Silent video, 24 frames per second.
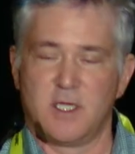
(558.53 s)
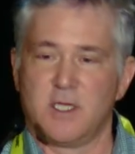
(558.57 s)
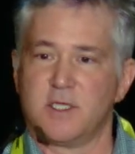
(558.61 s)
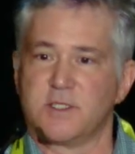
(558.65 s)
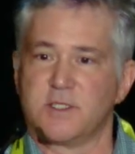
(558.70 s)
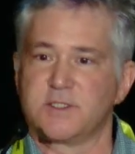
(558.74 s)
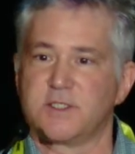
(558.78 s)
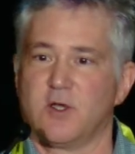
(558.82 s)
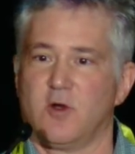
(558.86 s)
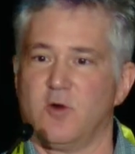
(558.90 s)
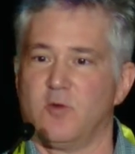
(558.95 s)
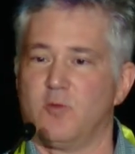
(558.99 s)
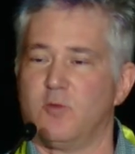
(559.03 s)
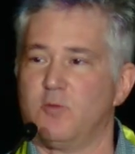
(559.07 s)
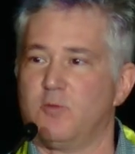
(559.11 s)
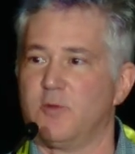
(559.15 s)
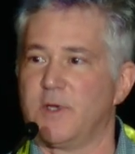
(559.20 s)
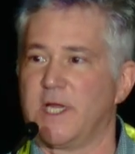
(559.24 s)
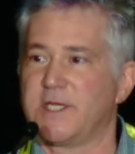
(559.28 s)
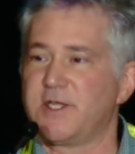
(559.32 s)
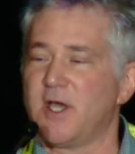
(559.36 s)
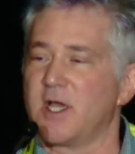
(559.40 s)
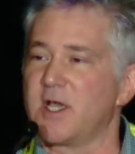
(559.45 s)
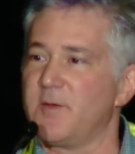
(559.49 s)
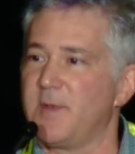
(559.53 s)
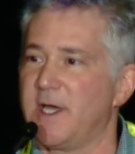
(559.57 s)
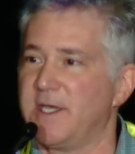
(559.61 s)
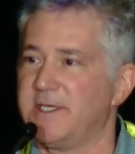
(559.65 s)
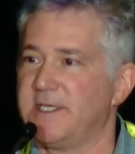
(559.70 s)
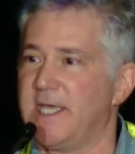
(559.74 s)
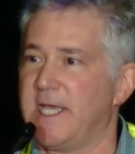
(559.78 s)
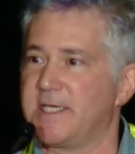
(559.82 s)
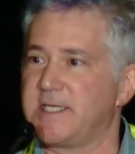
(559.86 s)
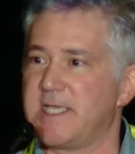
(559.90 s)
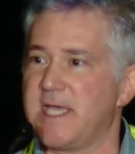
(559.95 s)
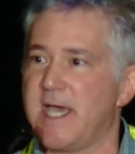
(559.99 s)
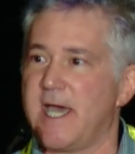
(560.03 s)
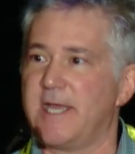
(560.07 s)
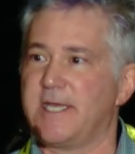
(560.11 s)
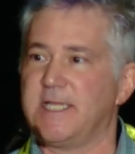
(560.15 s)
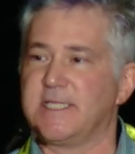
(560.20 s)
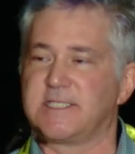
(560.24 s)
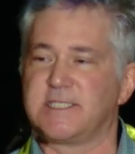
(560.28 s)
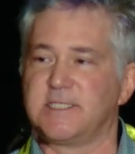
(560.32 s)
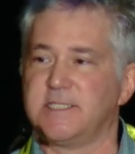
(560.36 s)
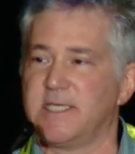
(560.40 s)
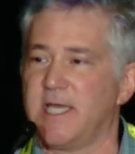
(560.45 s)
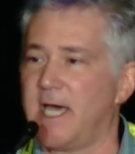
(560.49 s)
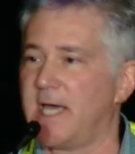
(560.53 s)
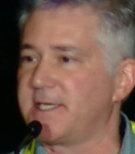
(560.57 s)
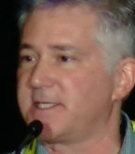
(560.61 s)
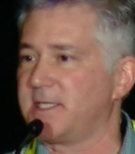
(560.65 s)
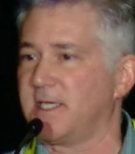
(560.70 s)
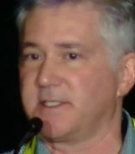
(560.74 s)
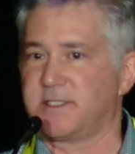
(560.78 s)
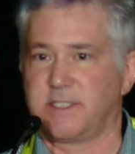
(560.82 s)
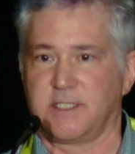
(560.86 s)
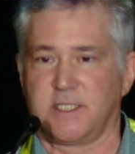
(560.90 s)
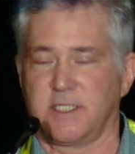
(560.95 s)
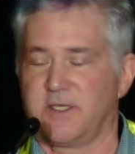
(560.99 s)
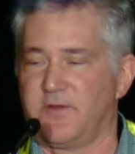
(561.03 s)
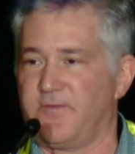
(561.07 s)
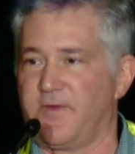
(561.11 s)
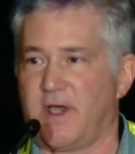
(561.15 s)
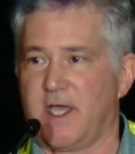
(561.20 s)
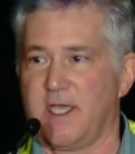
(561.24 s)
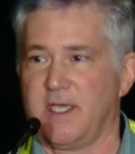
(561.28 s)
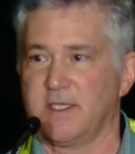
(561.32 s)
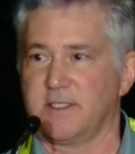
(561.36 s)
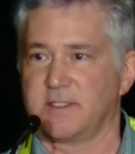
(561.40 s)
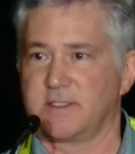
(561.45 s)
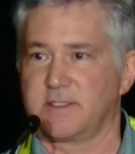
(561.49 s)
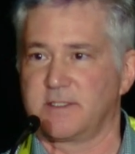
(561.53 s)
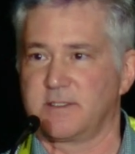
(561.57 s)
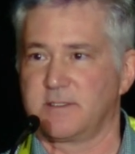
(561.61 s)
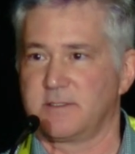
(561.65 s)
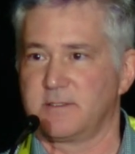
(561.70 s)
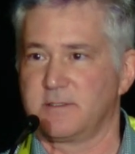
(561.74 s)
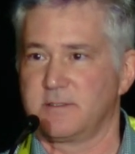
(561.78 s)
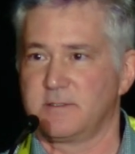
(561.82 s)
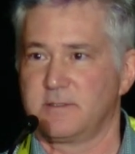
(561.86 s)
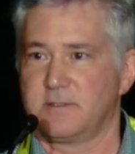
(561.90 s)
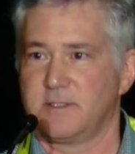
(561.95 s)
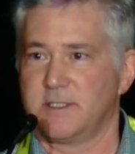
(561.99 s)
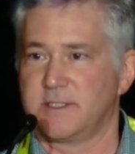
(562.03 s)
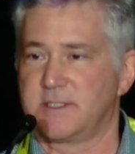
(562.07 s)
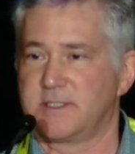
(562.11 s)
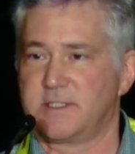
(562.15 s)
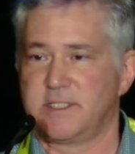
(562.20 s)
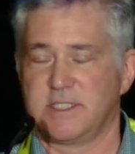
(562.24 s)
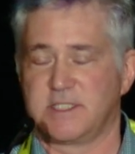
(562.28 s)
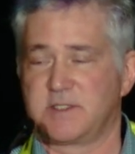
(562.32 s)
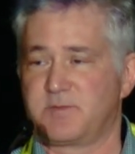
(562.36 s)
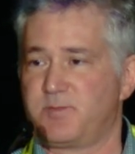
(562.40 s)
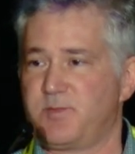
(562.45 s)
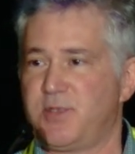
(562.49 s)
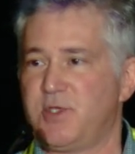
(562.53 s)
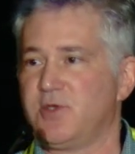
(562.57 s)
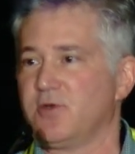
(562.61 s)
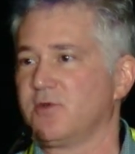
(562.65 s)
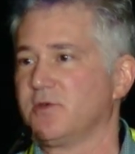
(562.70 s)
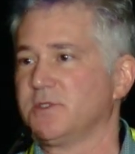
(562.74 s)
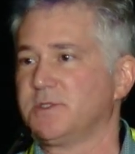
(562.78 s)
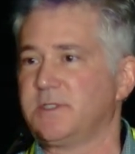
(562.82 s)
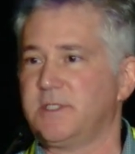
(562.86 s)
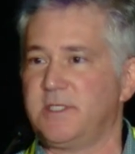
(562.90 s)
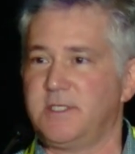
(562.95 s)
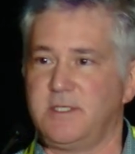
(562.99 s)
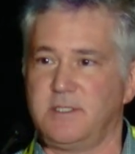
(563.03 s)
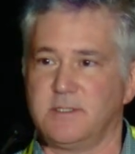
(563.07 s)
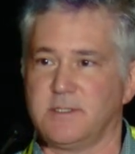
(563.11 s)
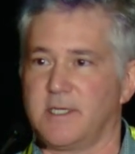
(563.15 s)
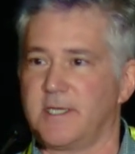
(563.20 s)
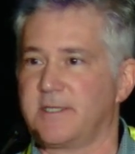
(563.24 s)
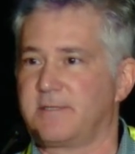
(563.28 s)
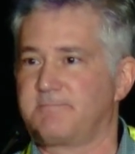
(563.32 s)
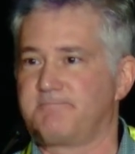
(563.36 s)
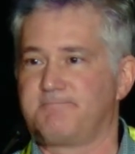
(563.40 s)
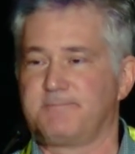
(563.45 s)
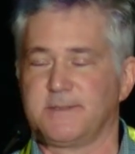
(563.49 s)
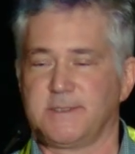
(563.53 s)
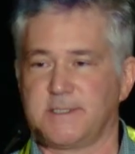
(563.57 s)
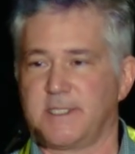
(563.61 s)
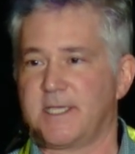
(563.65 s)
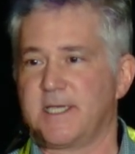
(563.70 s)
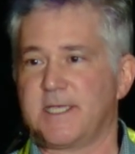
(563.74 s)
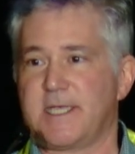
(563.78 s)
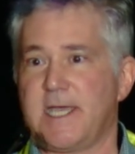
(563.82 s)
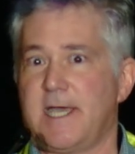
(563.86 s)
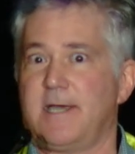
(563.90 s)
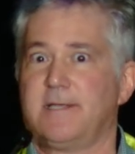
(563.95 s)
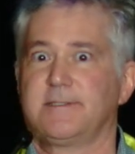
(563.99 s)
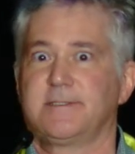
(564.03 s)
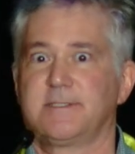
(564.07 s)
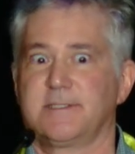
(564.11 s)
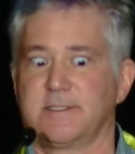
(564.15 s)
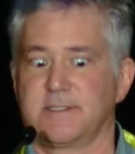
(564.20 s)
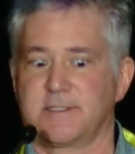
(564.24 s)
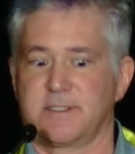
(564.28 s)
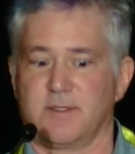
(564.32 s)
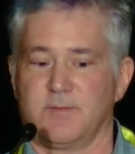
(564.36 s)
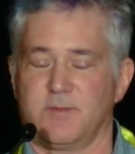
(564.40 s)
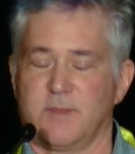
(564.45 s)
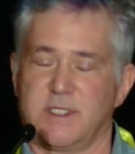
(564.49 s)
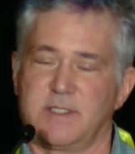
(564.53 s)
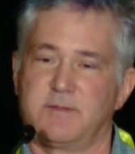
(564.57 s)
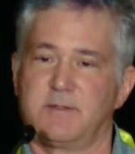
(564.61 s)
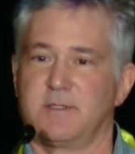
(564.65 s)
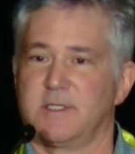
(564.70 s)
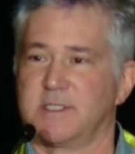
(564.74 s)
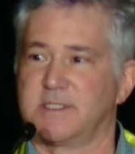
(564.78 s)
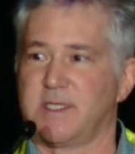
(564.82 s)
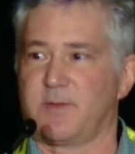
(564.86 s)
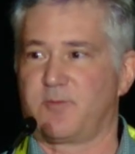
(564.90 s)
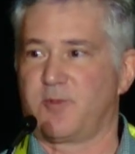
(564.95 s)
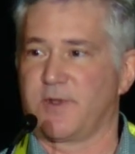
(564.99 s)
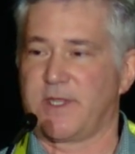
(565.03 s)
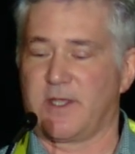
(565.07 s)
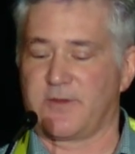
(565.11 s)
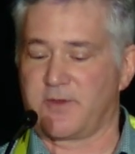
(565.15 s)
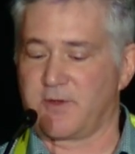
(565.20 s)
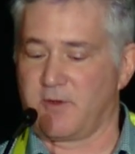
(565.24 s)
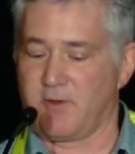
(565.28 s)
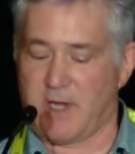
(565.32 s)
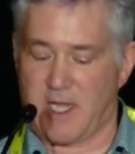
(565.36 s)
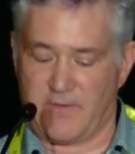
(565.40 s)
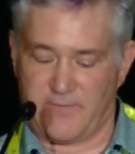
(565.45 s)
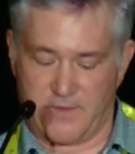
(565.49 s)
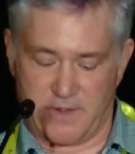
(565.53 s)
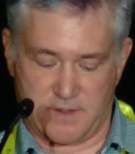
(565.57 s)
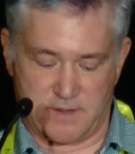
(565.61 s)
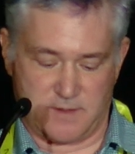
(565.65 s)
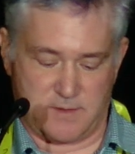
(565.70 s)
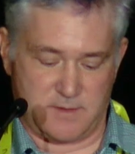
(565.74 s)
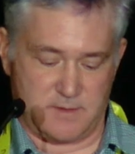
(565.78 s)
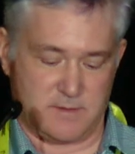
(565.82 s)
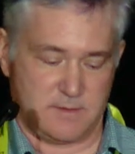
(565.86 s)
So when I talk about NetCAD, it's not touching a device. It's just purely like a CAD system, except without the graphics.